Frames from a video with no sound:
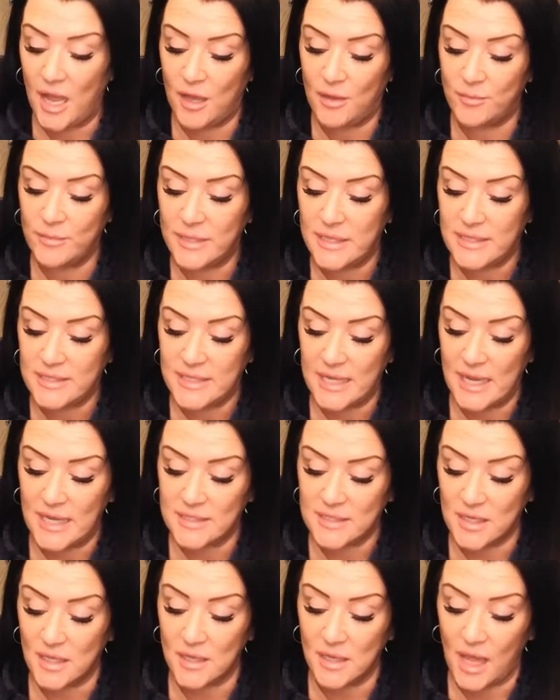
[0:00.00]
he takes
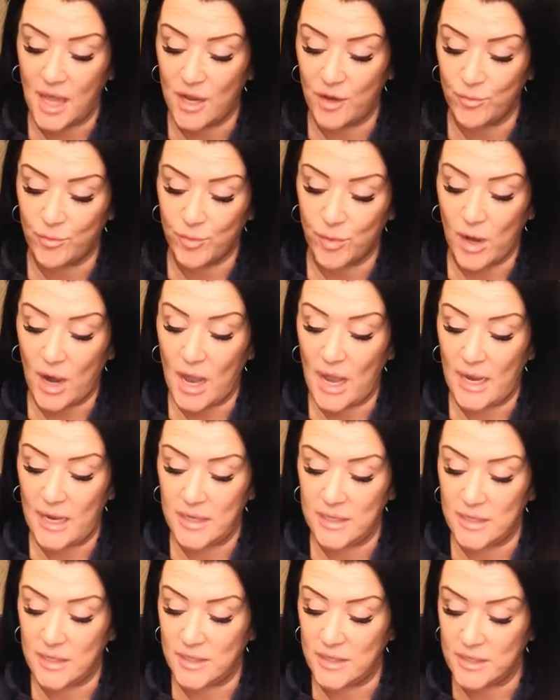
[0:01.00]
a lot of pride
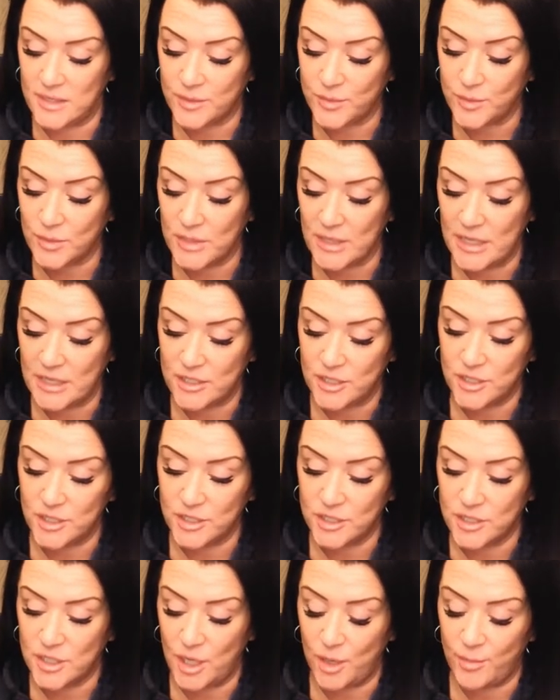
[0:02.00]
in this
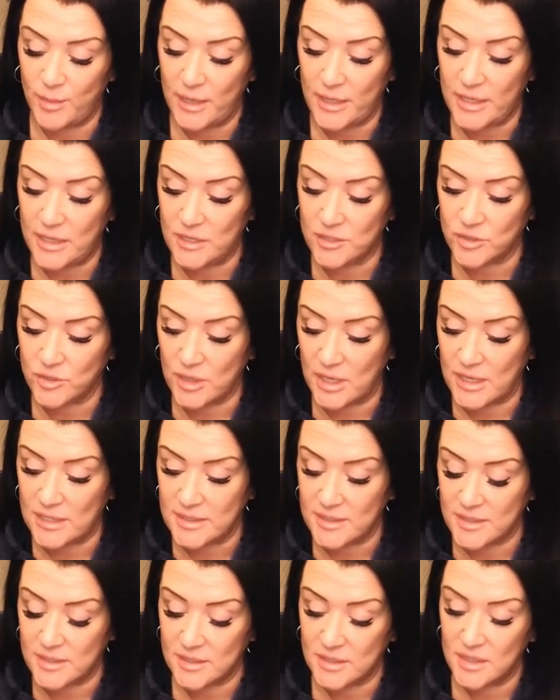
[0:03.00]
relationship, and he
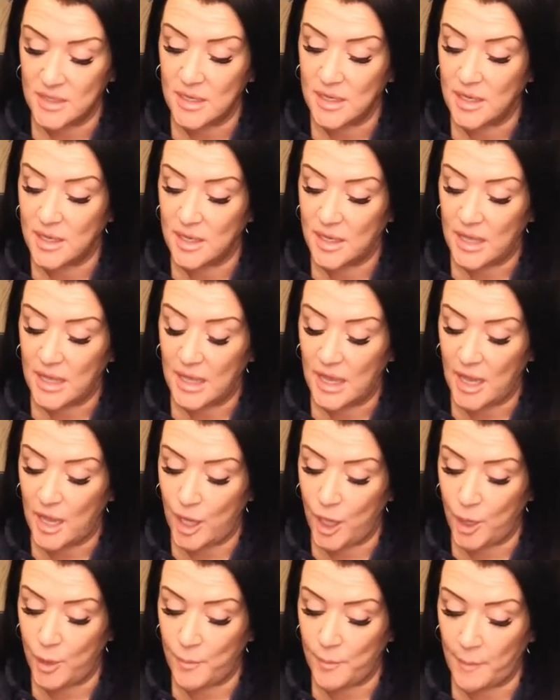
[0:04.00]
trusts,
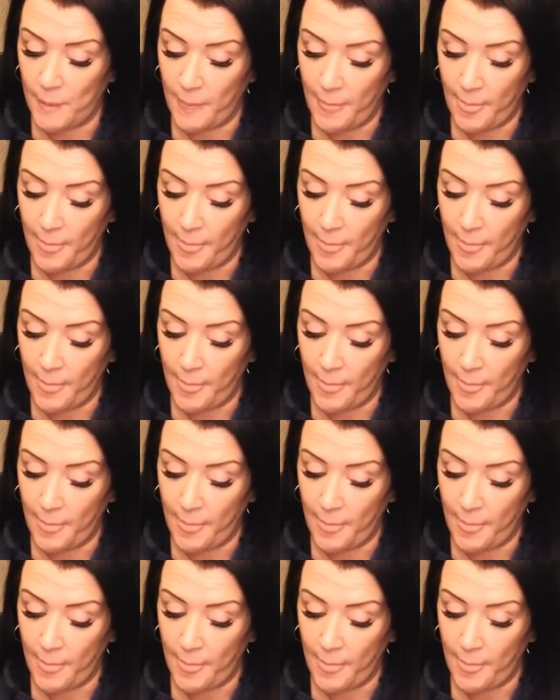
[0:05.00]
I'm